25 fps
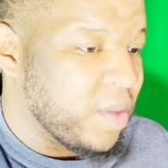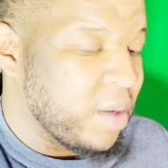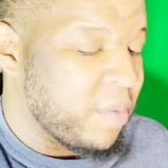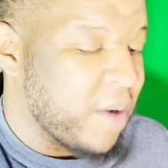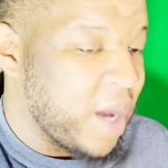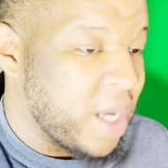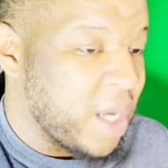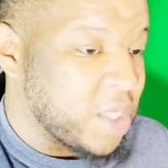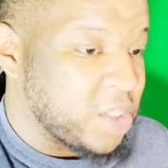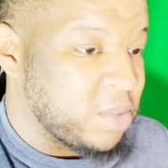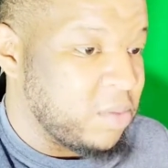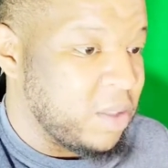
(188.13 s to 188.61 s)

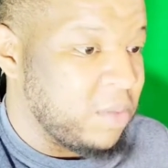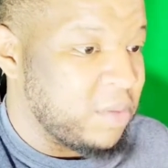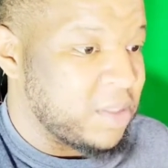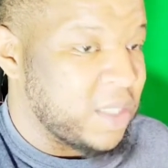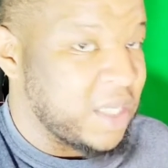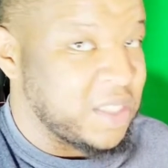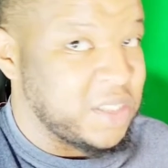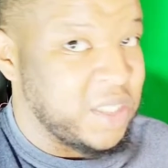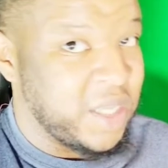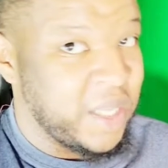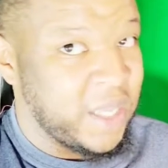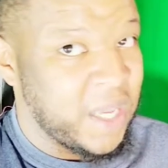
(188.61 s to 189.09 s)
possibly, but
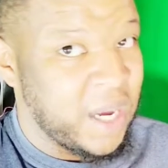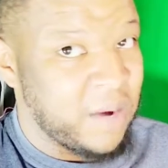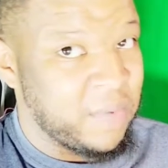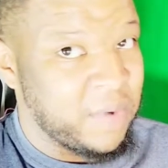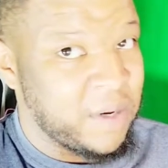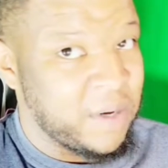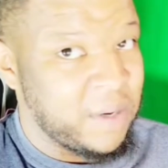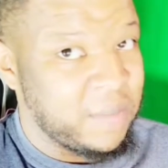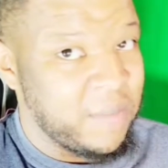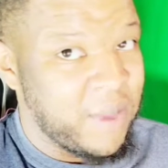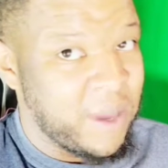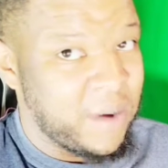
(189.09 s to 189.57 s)
they still ain't got
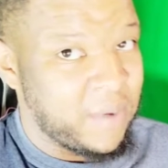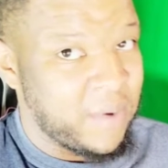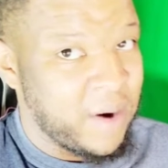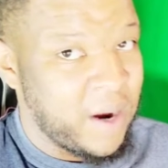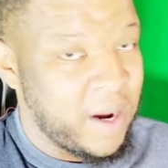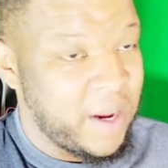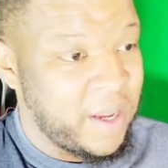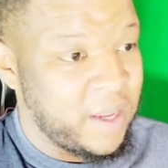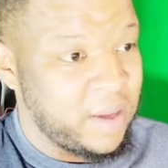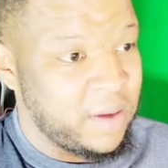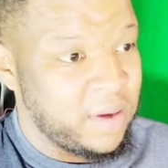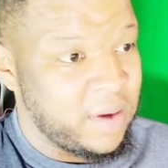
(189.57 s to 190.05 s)
rid of Matt
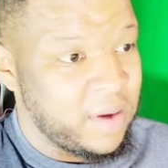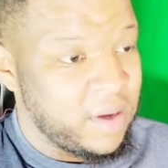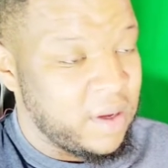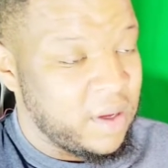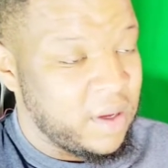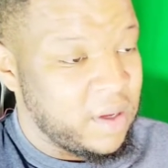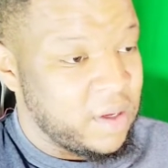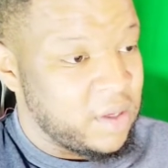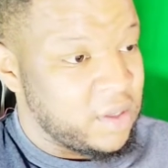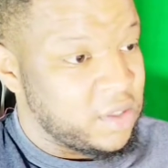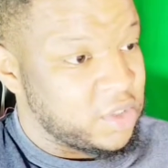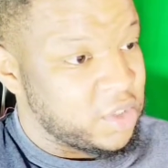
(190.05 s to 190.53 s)
Ryan.
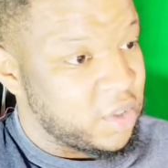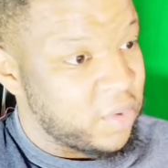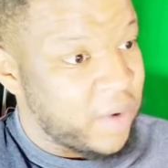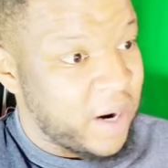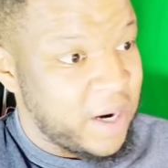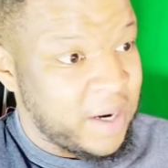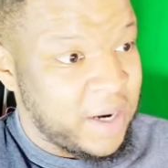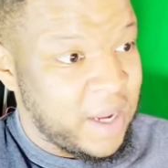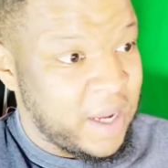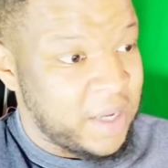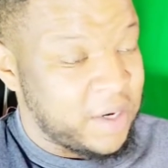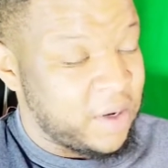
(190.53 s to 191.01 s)
So
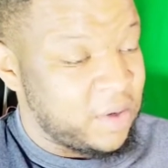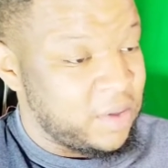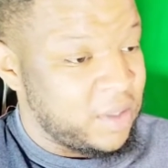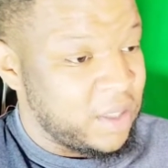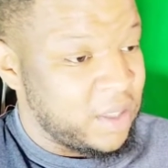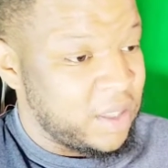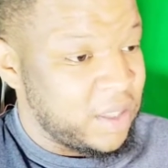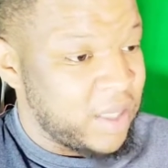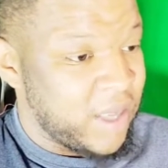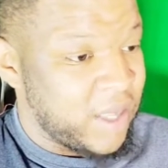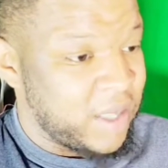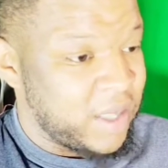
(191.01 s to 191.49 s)
right now, it don't
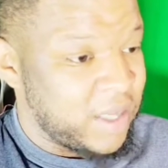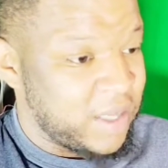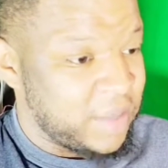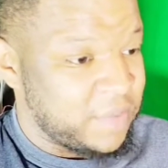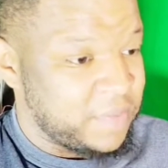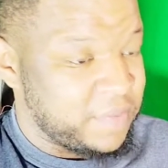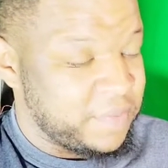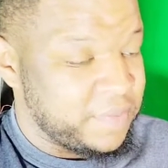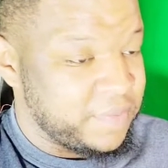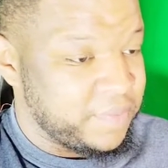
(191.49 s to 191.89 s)
look like it.